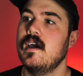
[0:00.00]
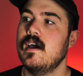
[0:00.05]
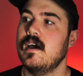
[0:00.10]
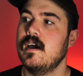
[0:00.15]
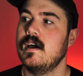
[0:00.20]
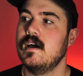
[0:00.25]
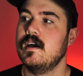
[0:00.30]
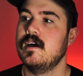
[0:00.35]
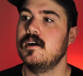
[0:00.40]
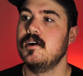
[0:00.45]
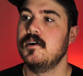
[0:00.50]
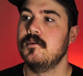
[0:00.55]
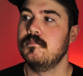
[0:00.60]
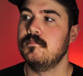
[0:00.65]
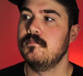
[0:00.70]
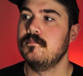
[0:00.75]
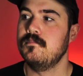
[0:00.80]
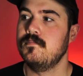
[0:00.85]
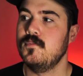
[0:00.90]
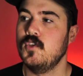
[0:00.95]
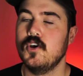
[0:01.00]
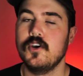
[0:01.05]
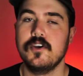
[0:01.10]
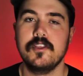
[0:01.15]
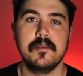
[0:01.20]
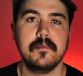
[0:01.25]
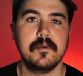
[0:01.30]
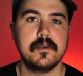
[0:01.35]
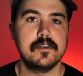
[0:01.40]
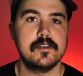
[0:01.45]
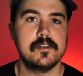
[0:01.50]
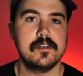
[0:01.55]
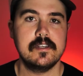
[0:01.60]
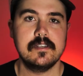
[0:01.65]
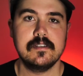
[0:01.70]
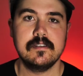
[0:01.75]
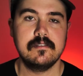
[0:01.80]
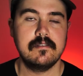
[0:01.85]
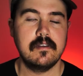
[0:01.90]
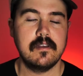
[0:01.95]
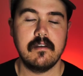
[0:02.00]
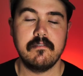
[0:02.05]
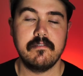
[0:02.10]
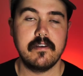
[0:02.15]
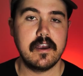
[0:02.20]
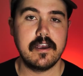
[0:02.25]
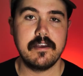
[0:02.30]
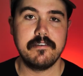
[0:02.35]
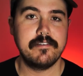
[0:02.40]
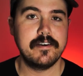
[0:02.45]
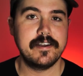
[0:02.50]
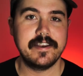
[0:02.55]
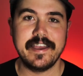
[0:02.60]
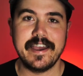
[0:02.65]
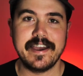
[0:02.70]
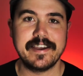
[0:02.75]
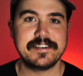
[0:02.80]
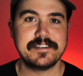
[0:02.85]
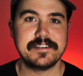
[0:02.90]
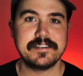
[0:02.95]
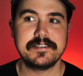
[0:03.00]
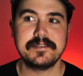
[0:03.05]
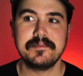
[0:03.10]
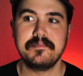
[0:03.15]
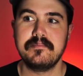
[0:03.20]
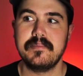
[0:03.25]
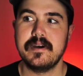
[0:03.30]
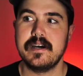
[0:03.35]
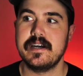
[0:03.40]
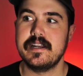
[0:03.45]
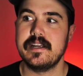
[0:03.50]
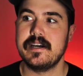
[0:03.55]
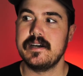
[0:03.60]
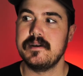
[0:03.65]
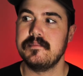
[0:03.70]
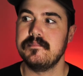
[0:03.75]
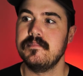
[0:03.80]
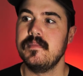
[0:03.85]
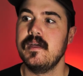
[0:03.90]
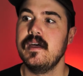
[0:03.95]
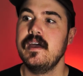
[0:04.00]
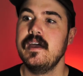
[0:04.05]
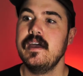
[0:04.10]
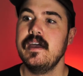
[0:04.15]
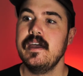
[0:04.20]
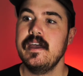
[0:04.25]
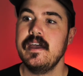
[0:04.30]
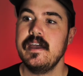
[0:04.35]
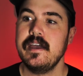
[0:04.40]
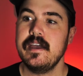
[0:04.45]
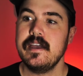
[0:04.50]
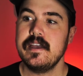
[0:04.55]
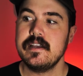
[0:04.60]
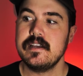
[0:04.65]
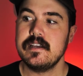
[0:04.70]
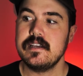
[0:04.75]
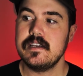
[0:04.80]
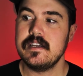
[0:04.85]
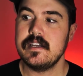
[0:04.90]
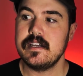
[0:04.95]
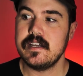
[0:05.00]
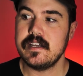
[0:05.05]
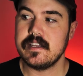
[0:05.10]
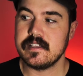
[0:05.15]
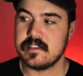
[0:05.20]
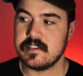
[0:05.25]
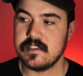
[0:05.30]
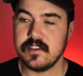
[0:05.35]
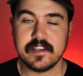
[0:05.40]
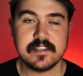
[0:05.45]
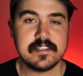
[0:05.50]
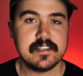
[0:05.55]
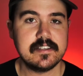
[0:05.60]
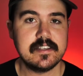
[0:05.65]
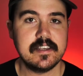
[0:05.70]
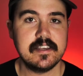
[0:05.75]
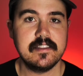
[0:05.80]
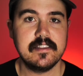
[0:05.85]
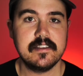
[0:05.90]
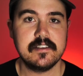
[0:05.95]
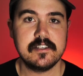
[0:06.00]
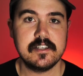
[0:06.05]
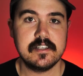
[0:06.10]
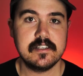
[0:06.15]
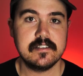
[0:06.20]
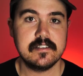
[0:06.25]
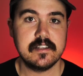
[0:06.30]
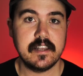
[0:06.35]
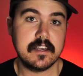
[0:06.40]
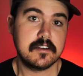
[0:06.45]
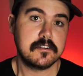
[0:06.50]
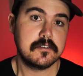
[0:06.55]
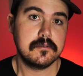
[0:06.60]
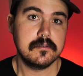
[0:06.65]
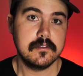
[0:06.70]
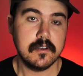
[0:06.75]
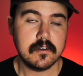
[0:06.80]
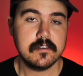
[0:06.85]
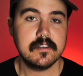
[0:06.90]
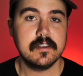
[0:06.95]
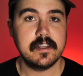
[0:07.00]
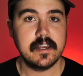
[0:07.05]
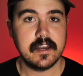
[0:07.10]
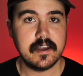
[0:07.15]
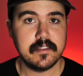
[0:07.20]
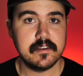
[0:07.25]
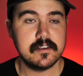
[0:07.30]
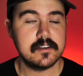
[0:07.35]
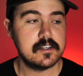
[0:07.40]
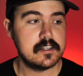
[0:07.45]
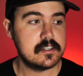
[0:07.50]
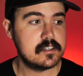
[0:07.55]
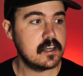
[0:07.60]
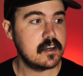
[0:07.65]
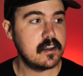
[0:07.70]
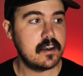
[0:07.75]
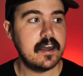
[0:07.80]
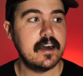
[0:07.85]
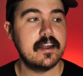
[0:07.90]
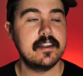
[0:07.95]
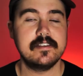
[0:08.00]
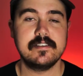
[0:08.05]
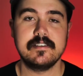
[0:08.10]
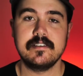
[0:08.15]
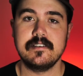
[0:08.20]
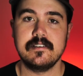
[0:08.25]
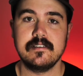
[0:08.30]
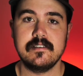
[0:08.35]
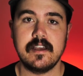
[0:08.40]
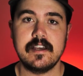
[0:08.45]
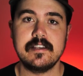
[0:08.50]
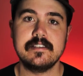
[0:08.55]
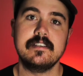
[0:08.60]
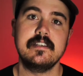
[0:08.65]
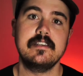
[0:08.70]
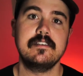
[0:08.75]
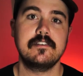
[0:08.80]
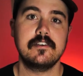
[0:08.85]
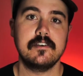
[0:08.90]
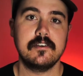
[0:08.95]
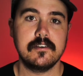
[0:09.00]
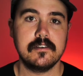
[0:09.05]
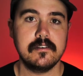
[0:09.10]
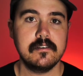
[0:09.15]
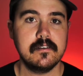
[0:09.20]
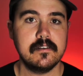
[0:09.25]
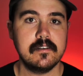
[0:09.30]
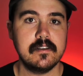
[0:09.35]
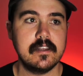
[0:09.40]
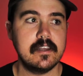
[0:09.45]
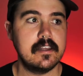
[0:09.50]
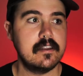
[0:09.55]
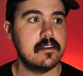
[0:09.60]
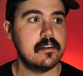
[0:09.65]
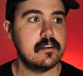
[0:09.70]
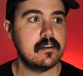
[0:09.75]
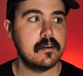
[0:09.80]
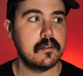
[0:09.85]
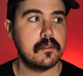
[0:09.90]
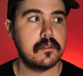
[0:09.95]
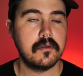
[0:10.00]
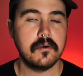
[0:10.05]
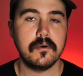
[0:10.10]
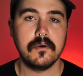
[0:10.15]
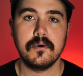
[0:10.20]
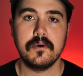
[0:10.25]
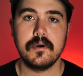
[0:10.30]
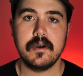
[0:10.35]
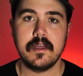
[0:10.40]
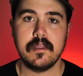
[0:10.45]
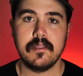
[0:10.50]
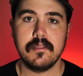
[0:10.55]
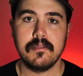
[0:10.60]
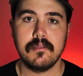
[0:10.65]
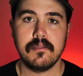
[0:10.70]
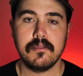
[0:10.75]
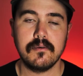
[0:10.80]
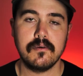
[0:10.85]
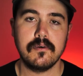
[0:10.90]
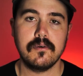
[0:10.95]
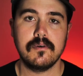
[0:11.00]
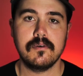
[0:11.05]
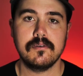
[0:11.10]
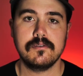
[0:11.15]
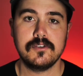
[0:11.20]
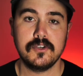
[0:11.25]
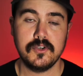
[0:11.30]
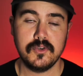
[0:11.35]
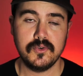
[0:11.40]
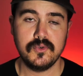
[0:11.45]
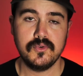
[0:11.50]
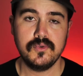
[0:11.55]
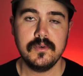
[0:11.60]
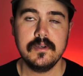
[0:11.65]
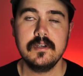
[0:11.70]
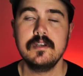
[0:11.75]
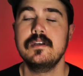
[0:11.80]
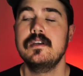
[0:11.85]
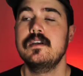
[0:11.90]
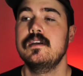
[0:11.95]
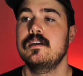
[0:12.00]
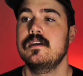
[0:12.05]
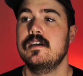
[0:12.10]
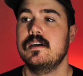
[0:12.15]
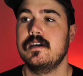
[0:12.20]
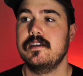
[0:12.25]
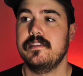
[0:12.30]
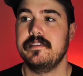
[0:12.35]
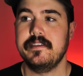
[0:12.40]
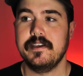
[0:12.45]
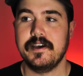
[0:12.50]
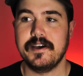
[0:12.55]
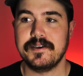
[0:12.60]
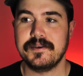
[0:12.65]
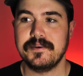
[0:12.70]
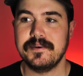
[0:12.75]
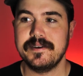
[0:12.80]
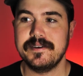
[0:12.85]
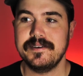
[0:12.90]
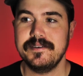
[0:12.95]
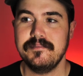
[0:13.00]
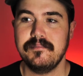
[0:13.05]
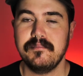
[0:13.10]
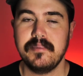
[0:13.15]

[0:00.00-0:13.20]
Um, not only because she's a very funny actress, but um, it's nice to see that she's an actual doctor now. That she started out as an as an intern in uh, Thor and Thor Two, uh, the Dark World.